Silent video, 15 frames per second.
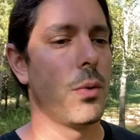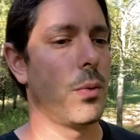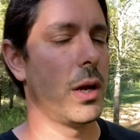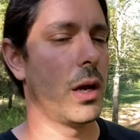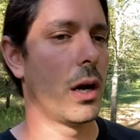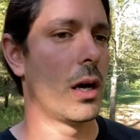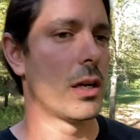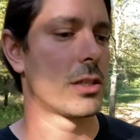
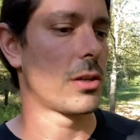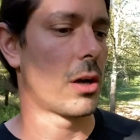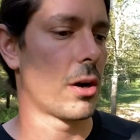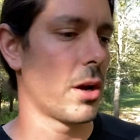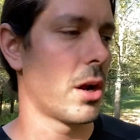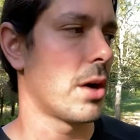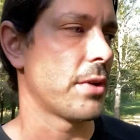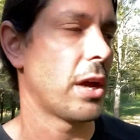We
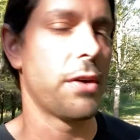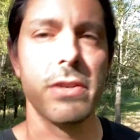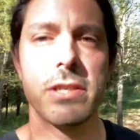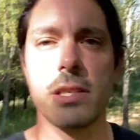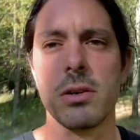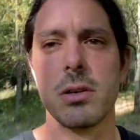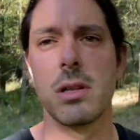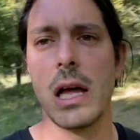started off every
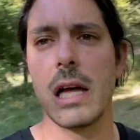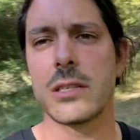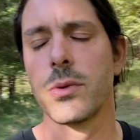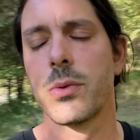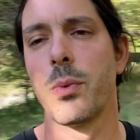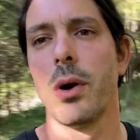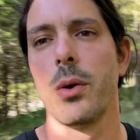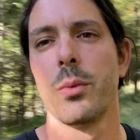single class
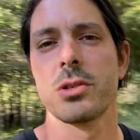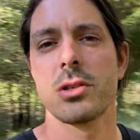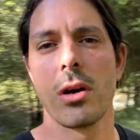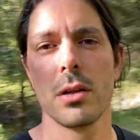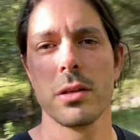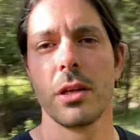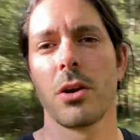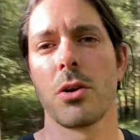with what was
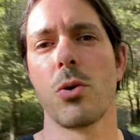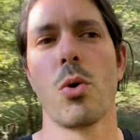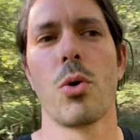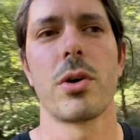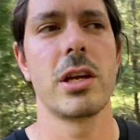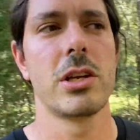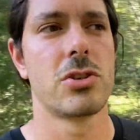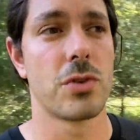called an
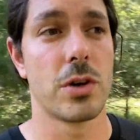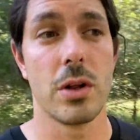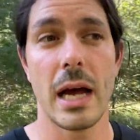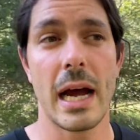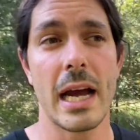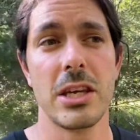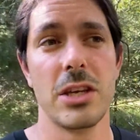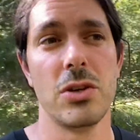accordion drill.
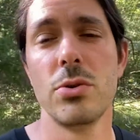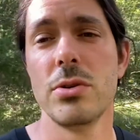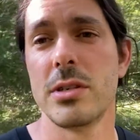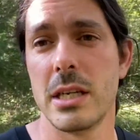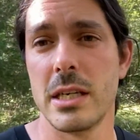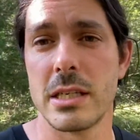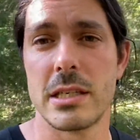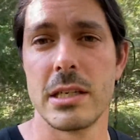I use
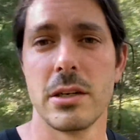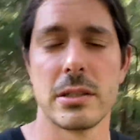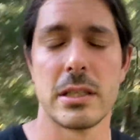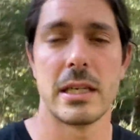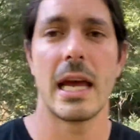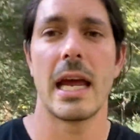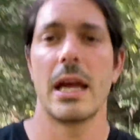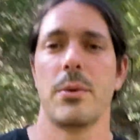these still
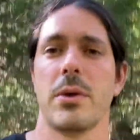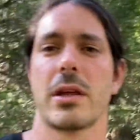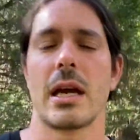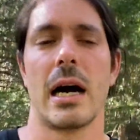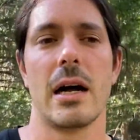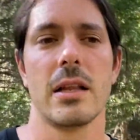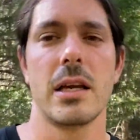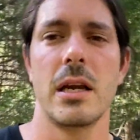today with
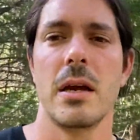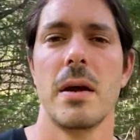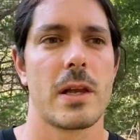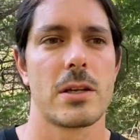Kali.